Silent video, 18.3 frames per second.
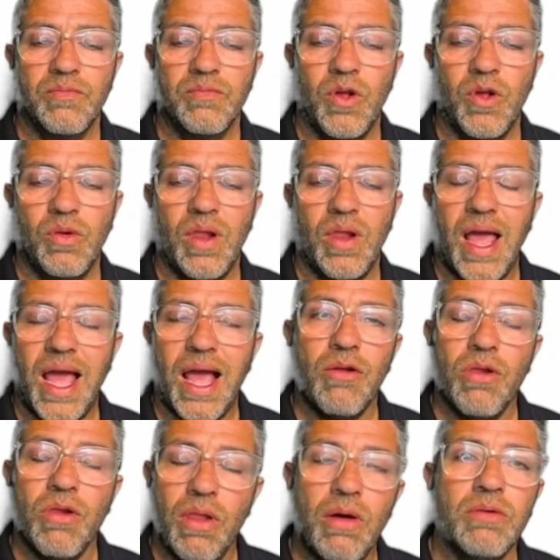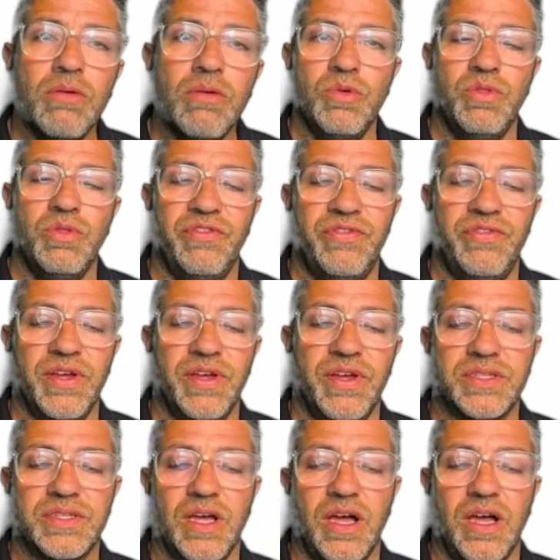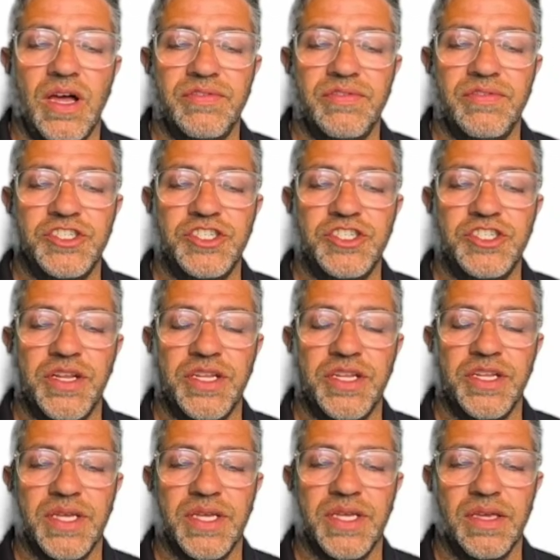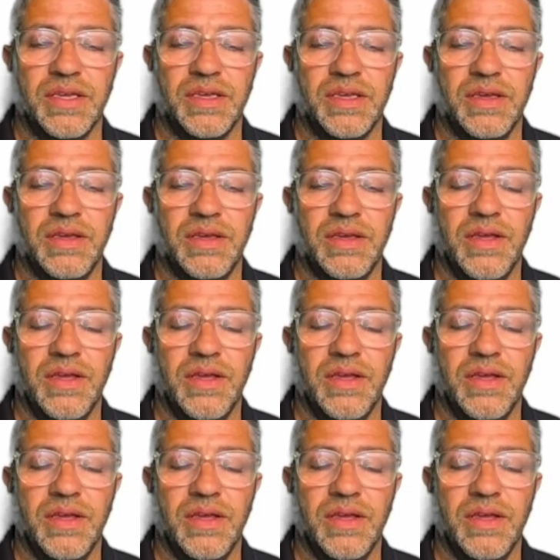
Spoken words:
Well, how long will the first half of the journey take?